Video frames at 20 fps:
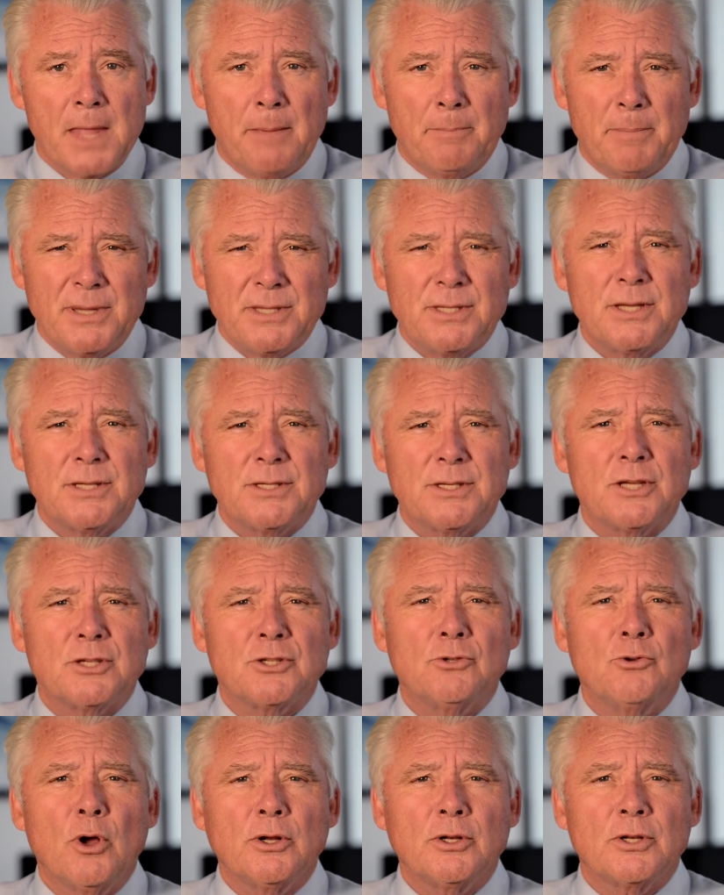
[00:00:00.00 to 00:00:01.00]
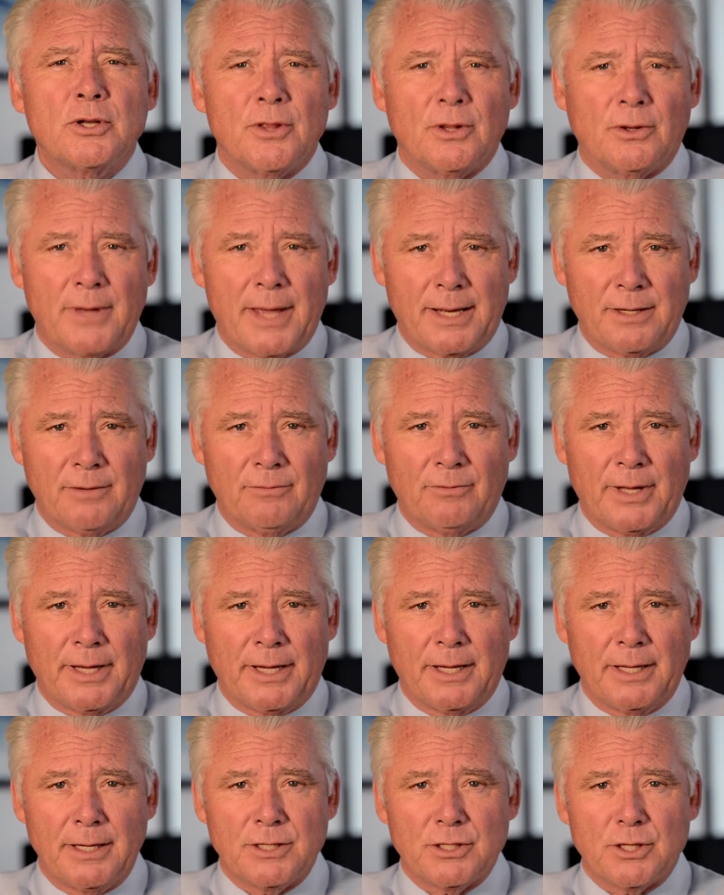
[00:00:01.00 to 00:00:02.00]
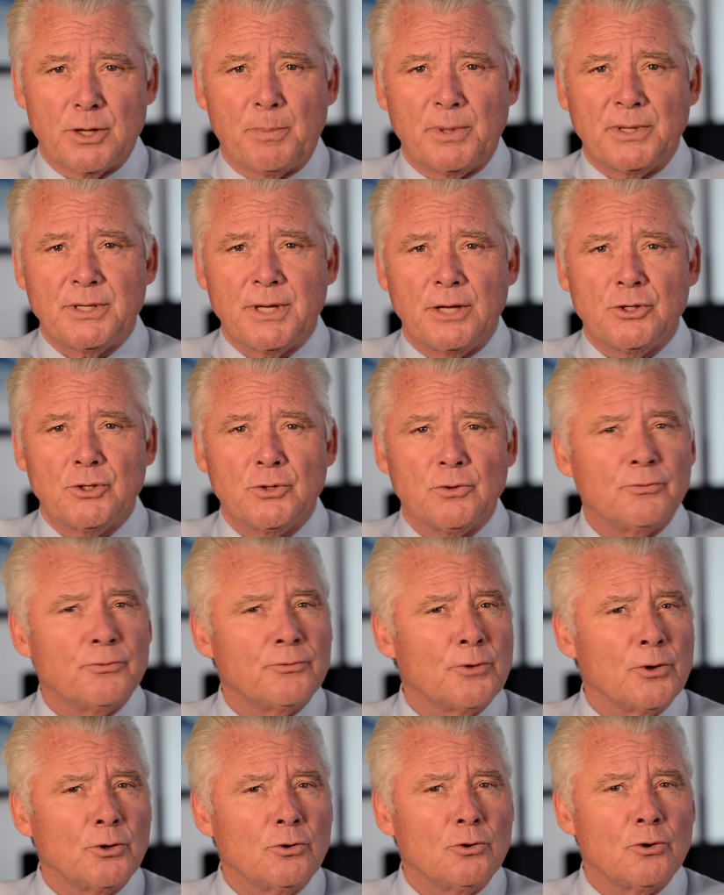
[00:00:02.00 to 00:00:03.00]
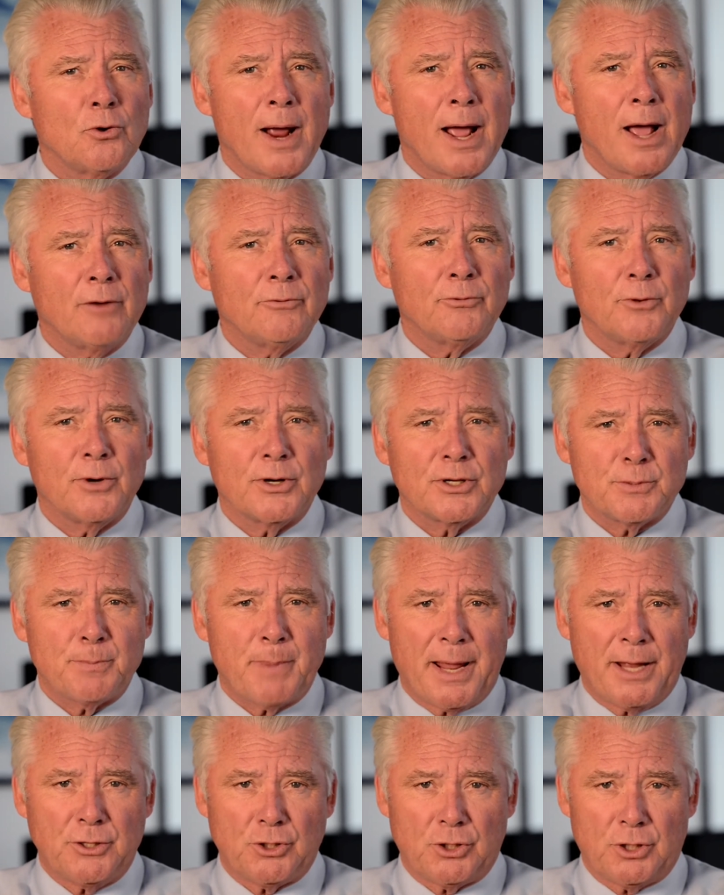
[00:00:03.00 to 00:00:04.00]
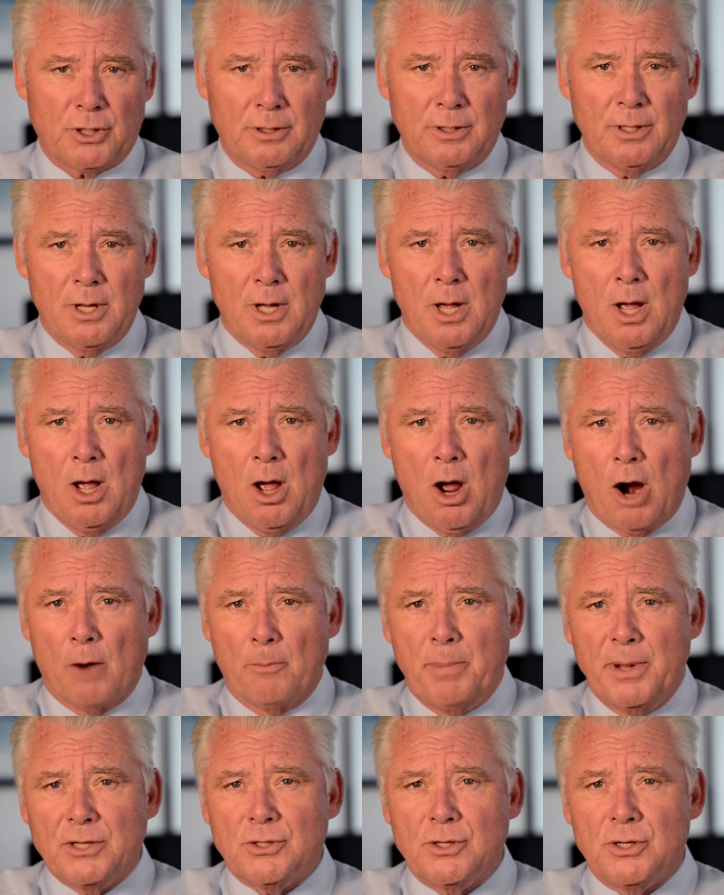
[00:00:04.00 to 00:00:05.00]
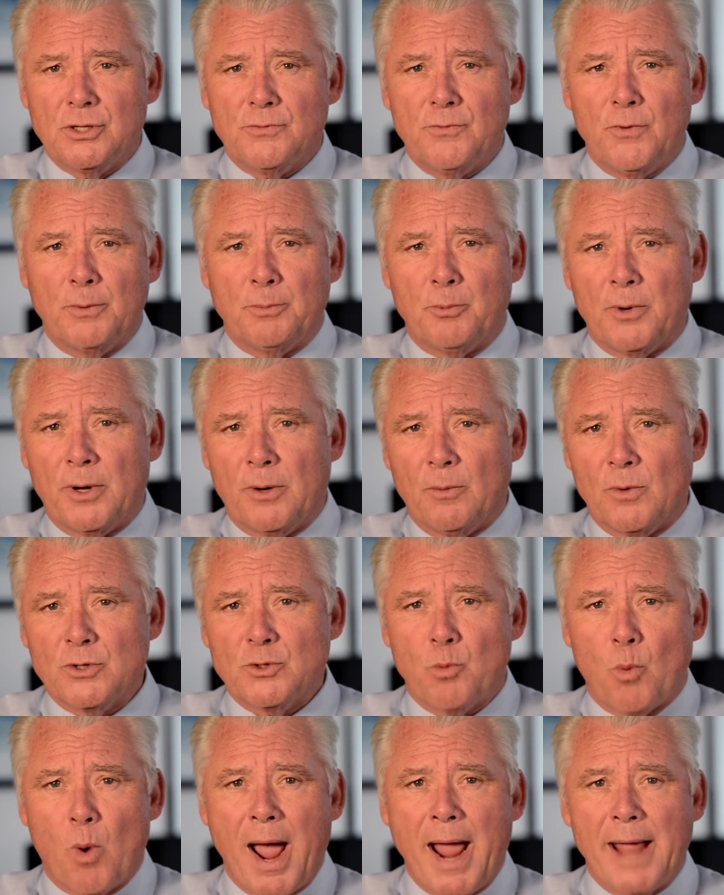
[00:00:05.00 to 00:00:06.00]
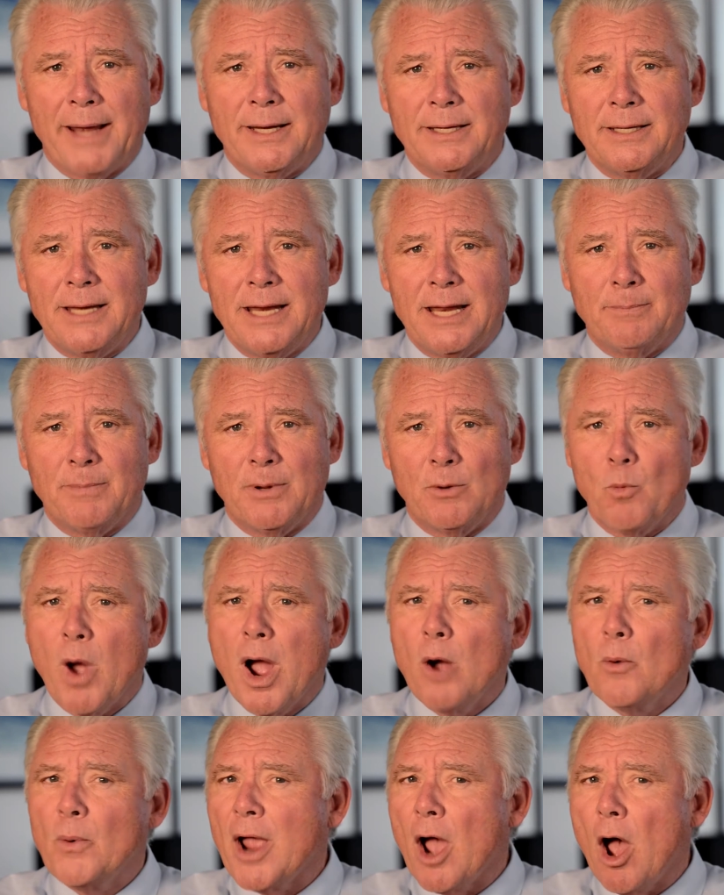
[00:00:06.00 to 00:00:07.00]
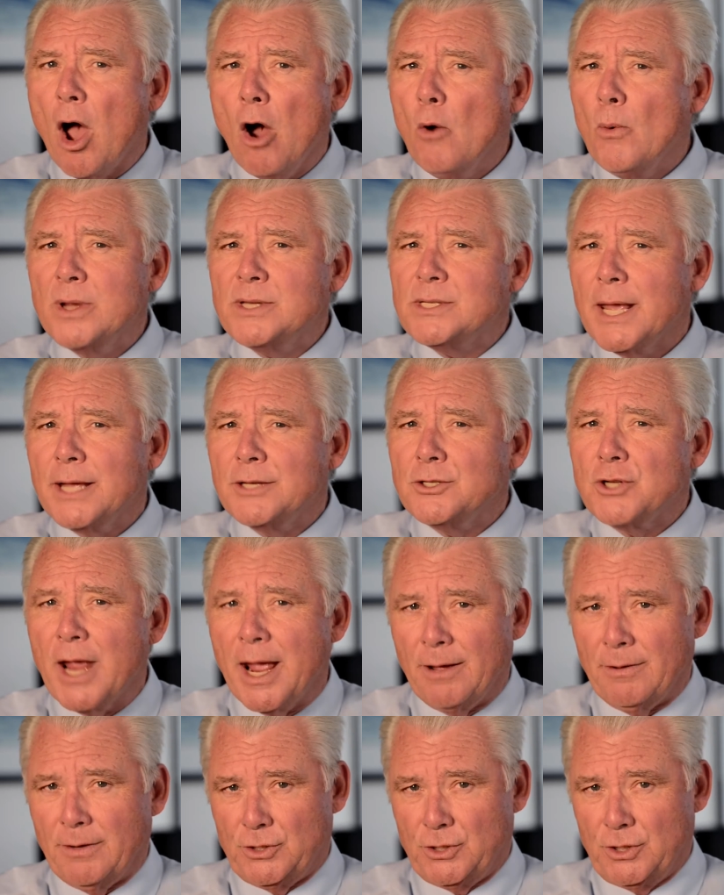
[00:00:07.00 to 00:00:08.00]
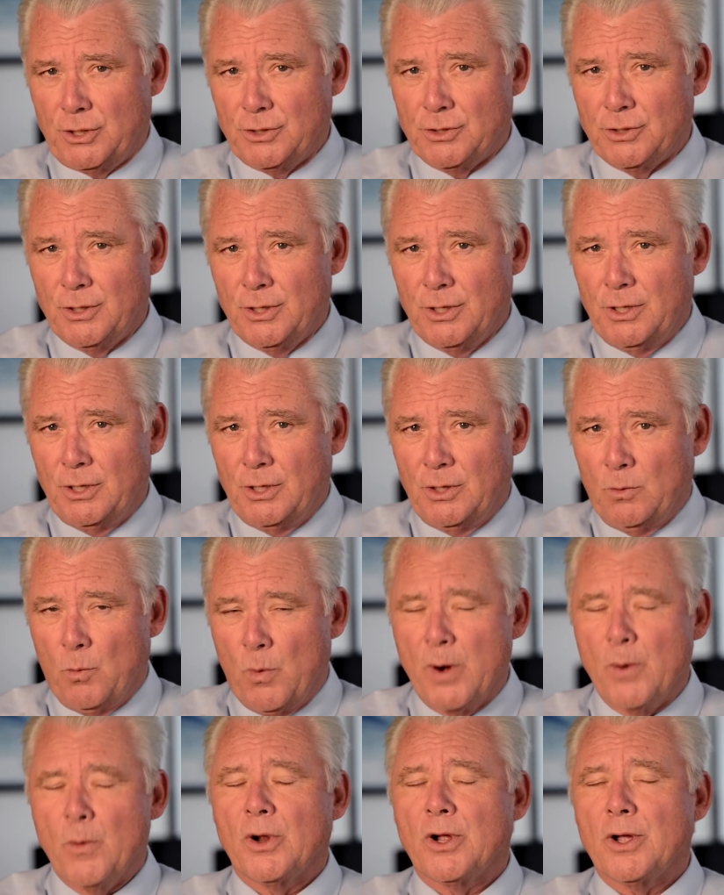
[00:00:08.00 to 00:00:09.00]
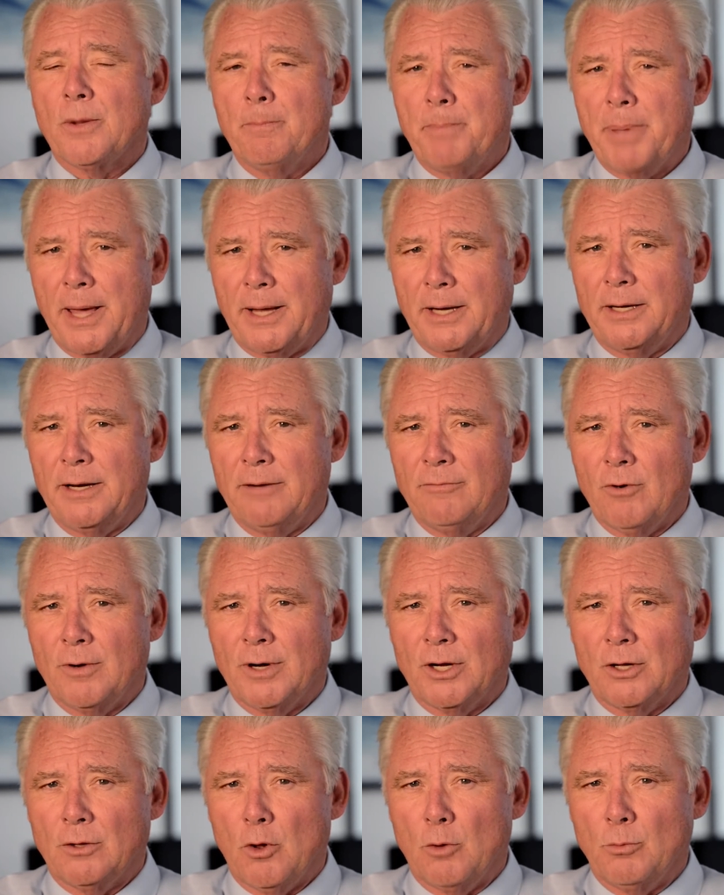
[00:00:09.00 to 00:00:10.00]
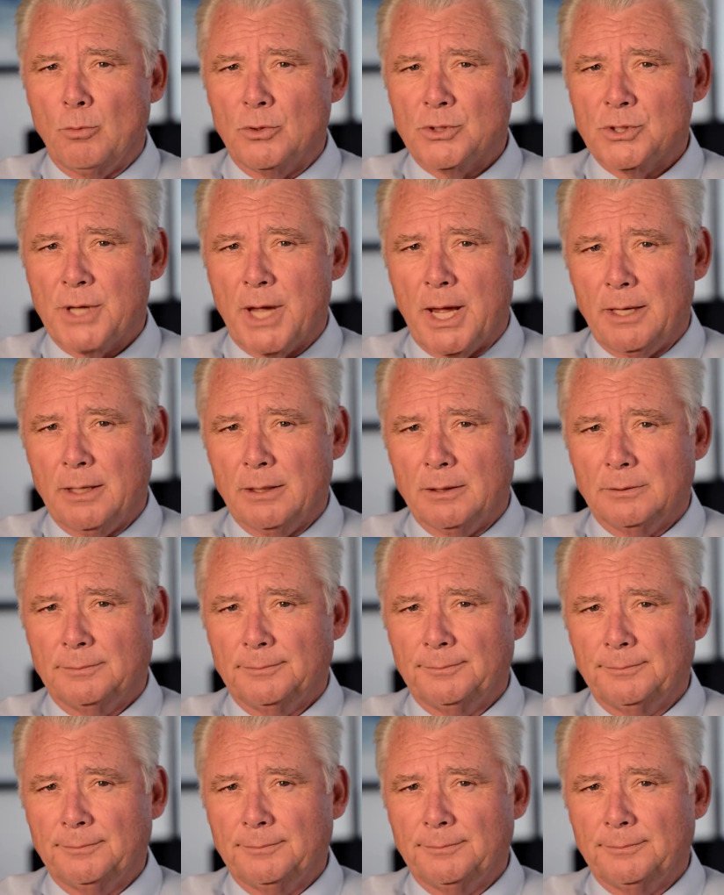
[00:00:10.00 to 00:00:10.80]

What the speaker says: Businesses looked to the land of Lincoln as a potential fertile ground for expansion. Our business footprint was wide and deep, and while we always had challenges, we were competitive on a global scale.